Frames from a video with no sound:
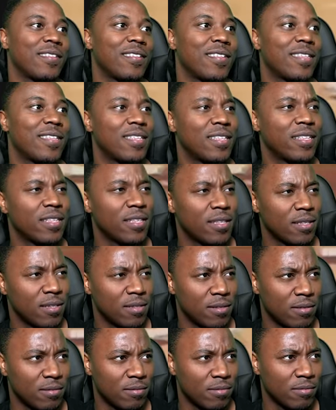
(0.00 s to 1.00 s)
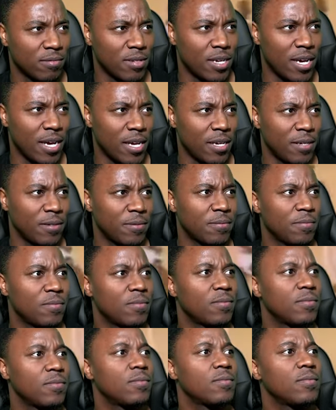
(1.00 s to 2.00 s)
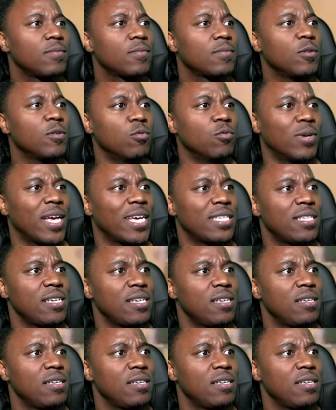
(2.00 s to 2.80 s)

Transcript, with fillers: so okay. Mm, has he?